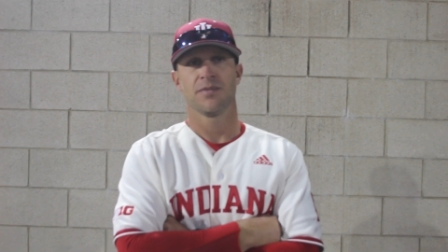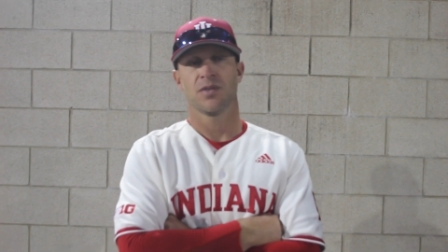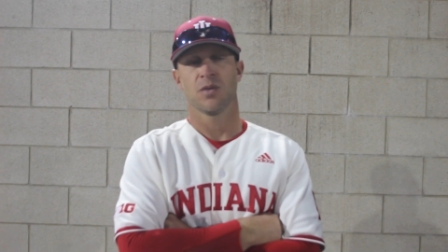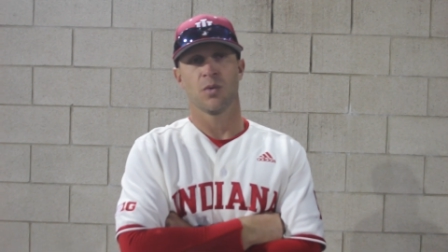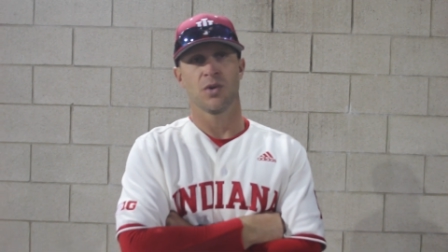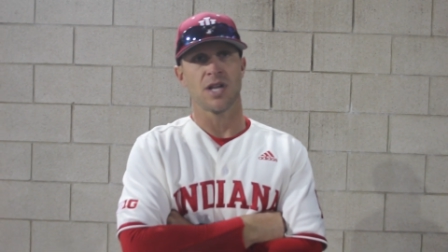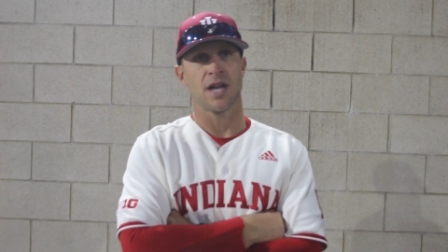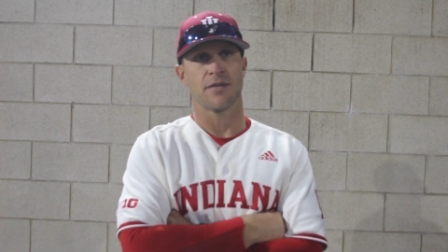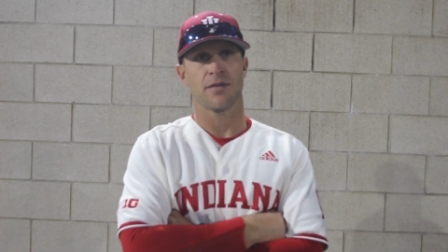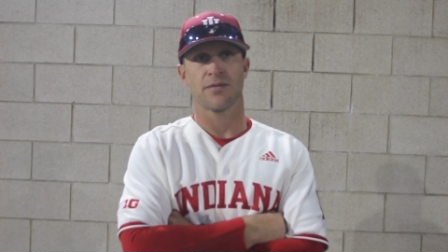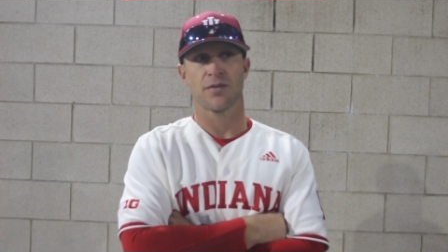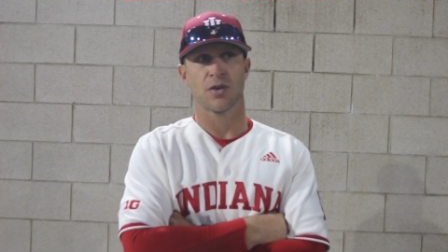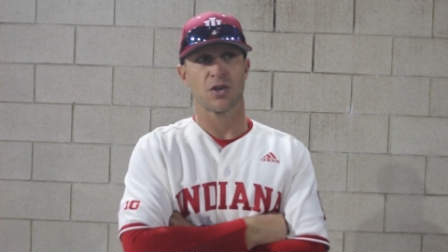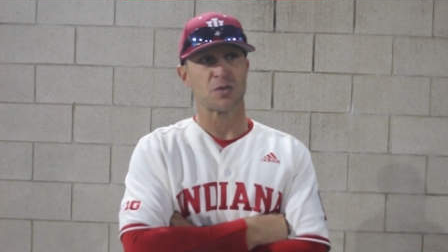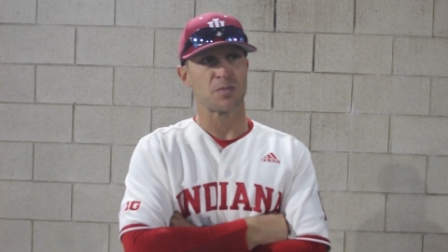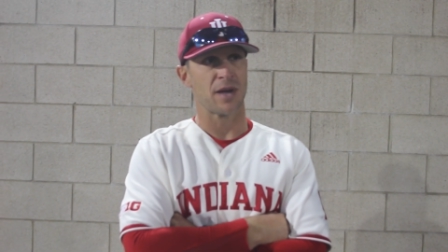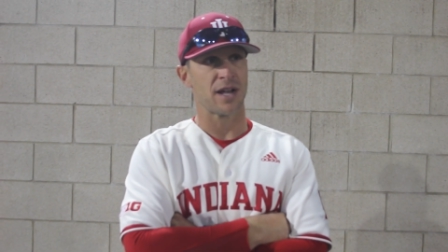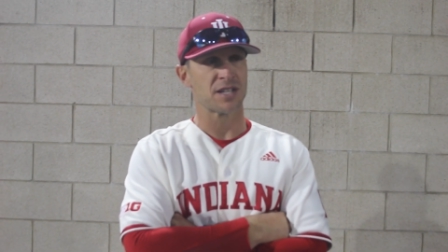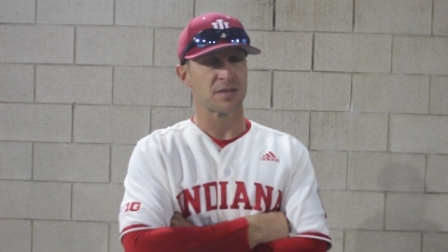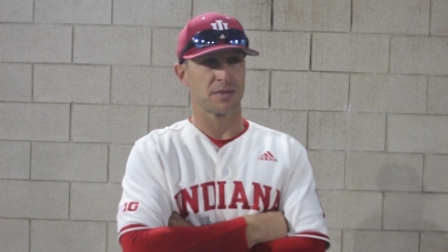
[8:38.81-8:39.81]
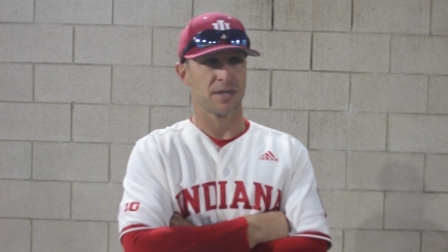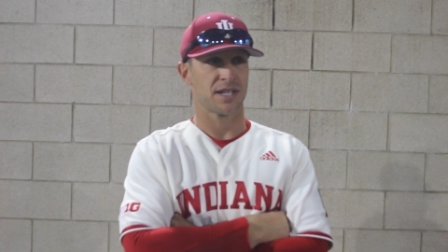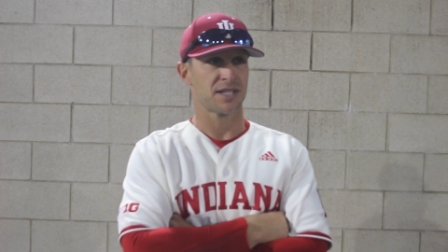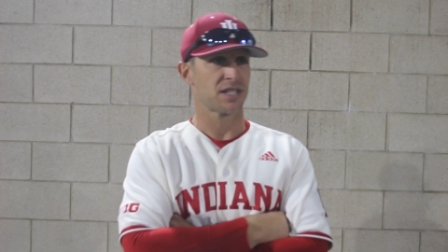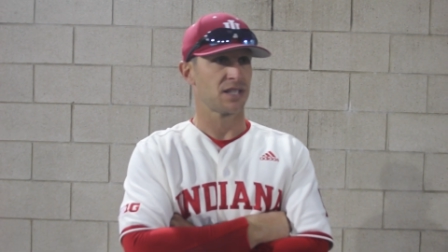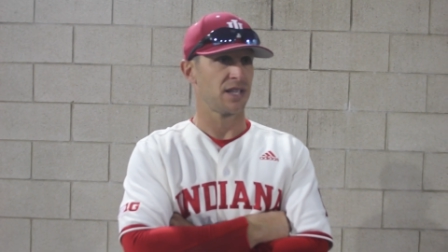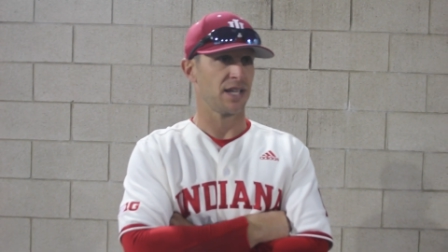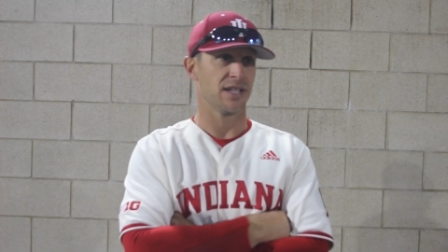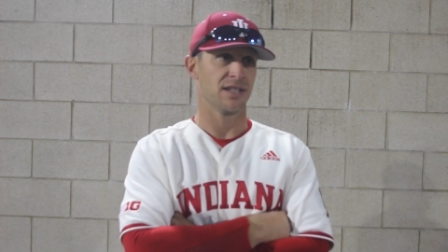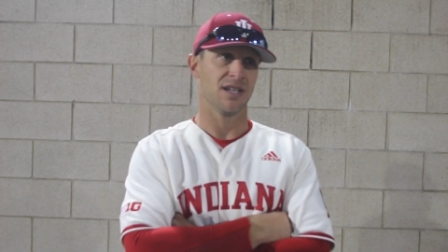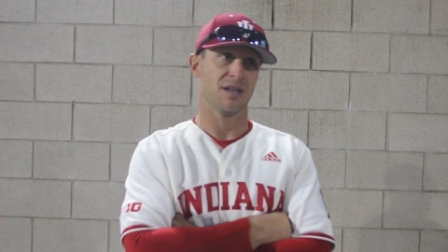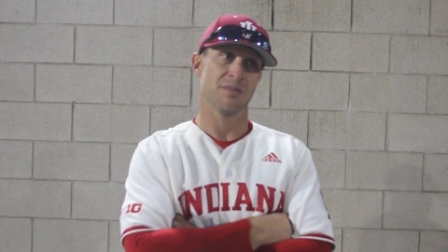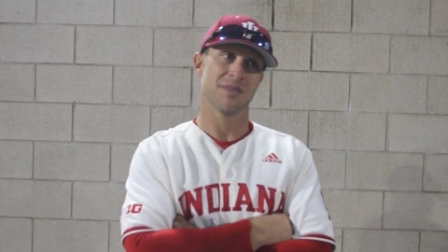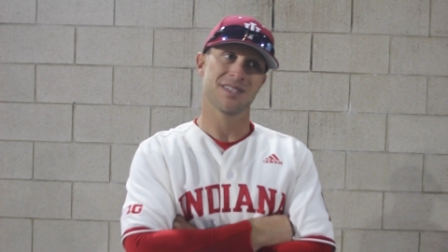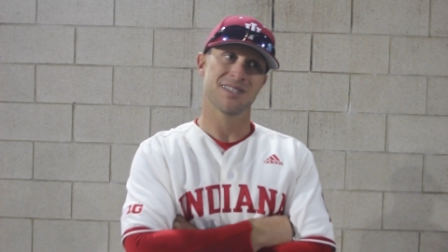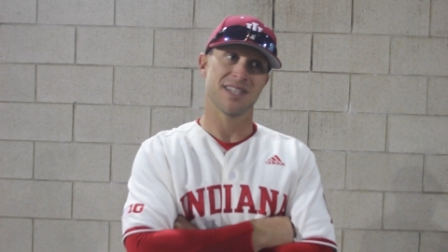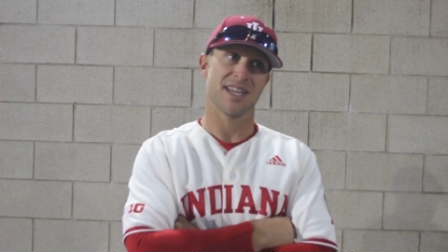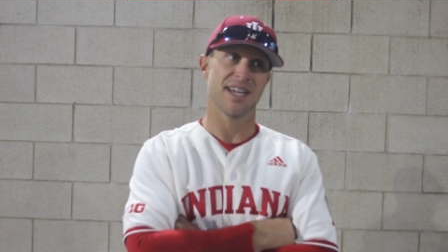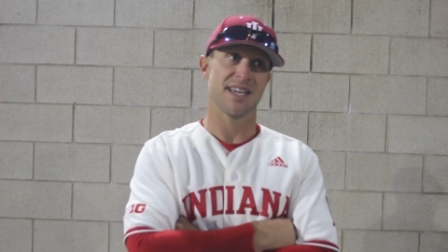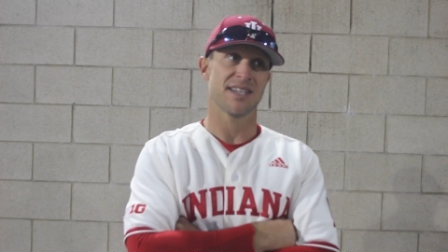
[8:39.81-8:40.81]
when you have a first baseman that's cleaning up
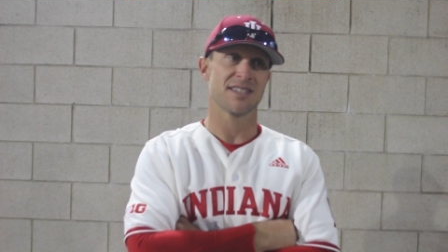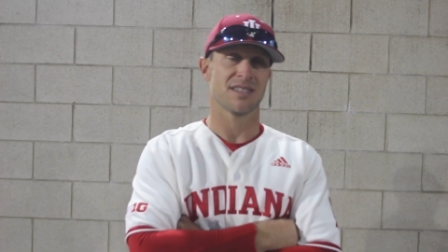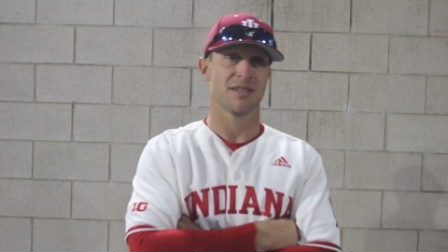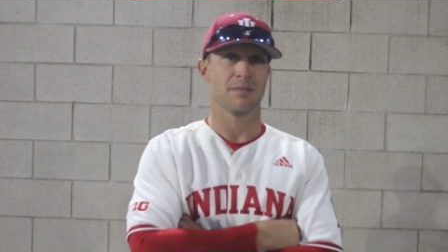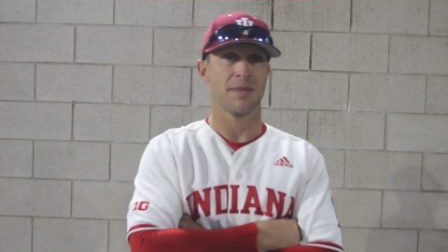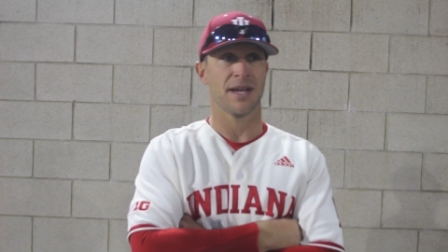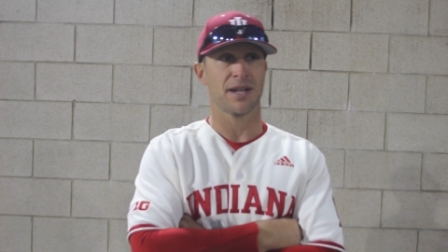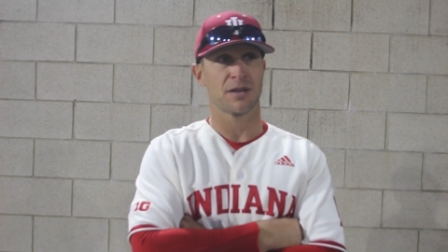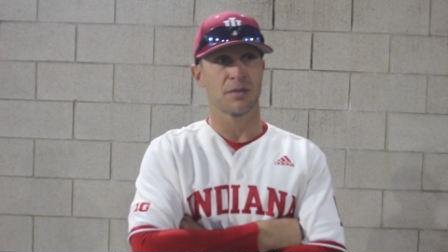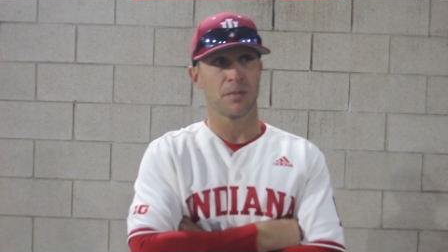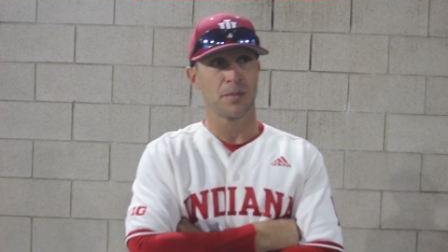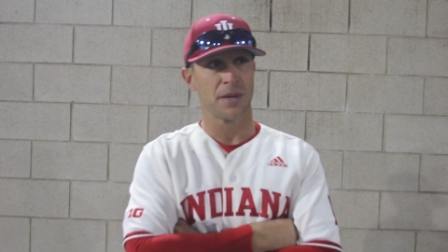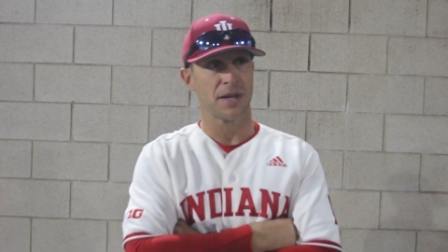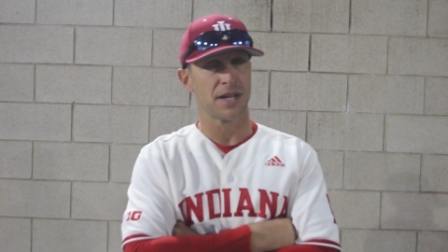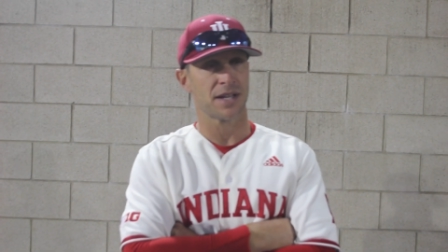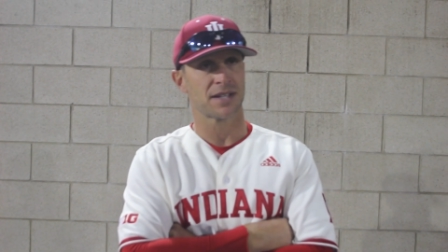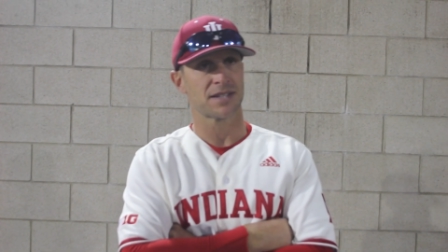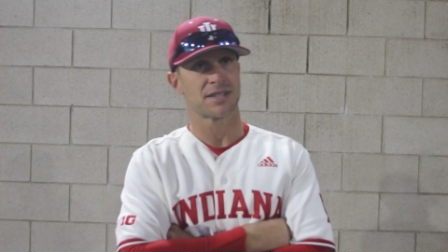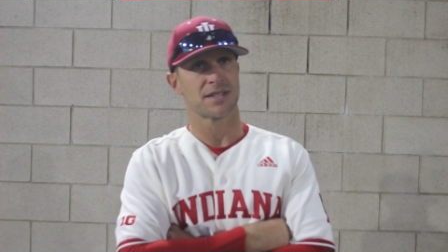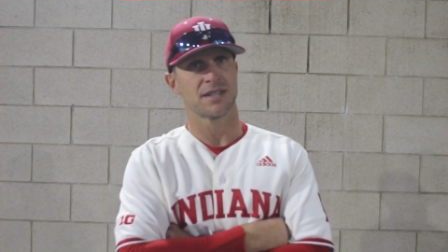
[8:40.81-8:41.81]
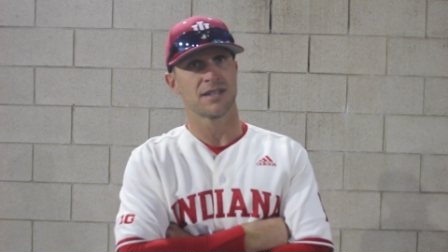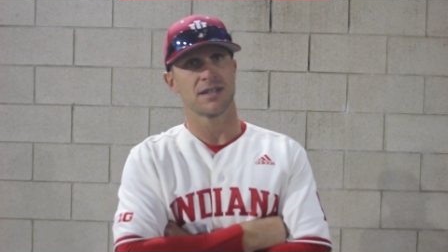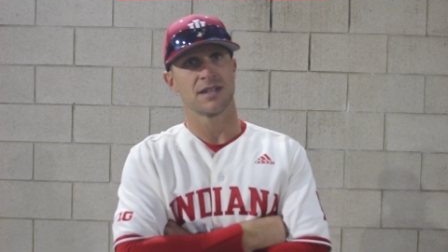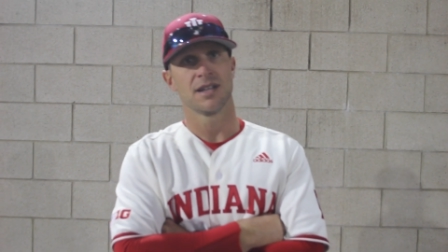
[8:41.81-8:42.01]
mistakes and making picks.